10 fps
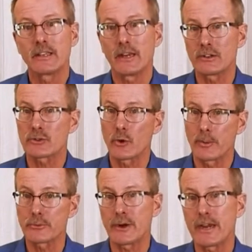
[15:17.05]
in a
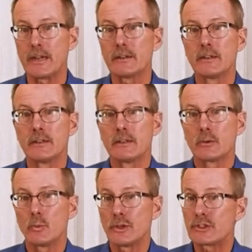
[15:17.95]
storm drain,
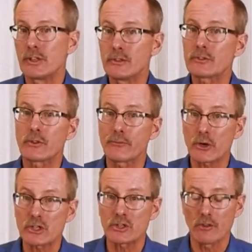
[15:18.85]
which is the
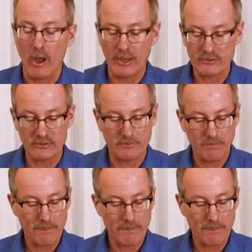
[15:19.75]
friction loss.